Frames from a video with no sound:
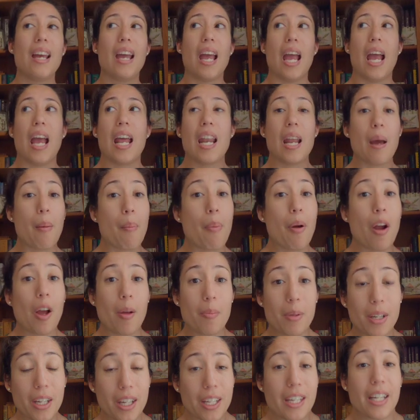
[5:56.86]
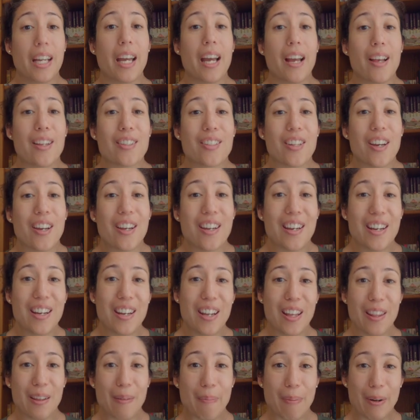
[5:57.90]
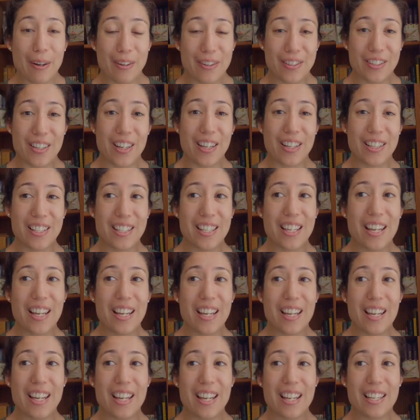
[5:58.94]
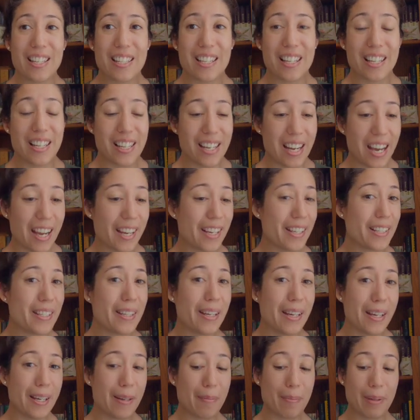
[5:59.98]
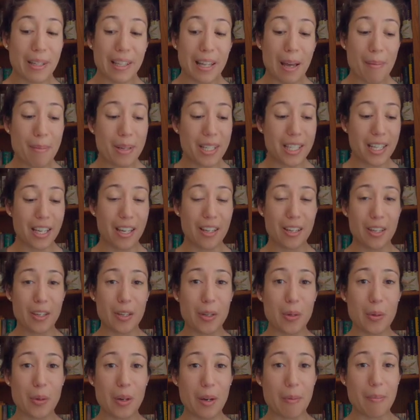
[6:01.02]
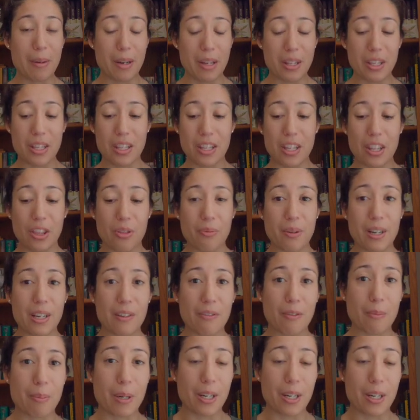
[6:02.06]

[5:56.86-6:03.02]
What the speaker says: And I'm probably gonna cast on another pair of socks tonight. But let me tell you about the 3 different